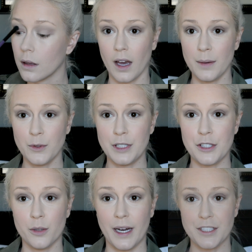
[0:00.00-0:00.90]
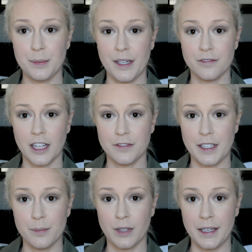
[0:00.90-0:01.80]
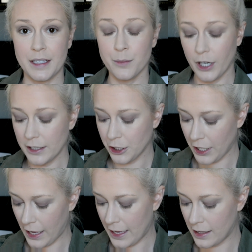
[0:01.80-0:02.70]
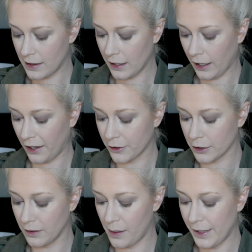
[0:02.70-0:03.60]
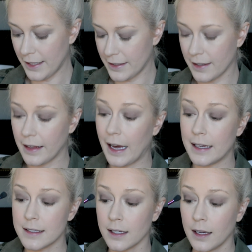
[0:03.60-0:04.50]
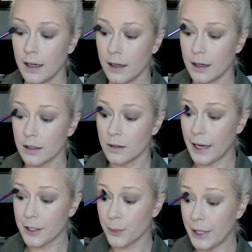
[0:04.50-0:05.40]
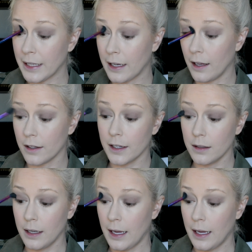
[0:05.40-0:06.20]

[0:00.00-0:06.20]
I'm going to go back to my fluffy blending brush and the color Limit, that lighter pink color,